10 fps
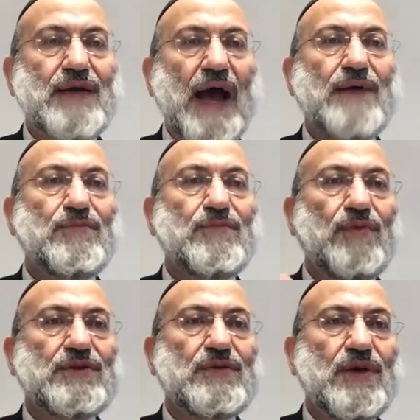and
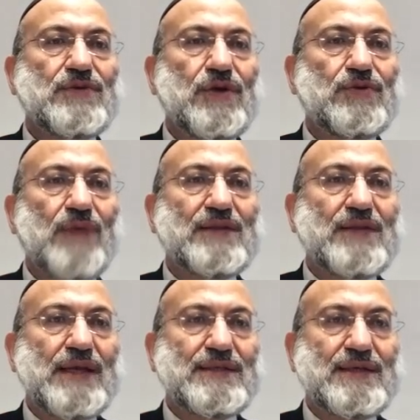what's going to be my
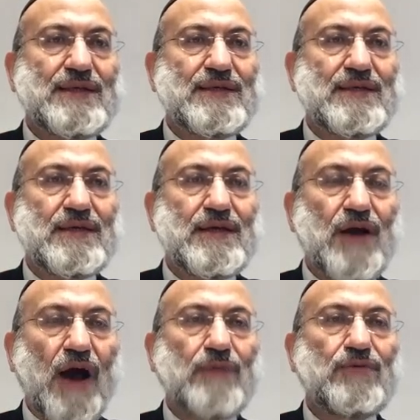destiny?
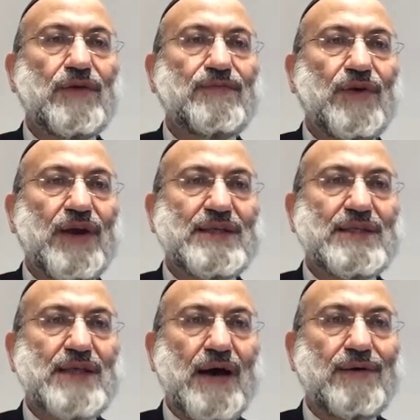I'm going for
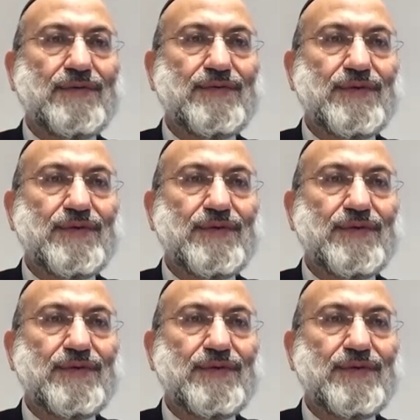Esau.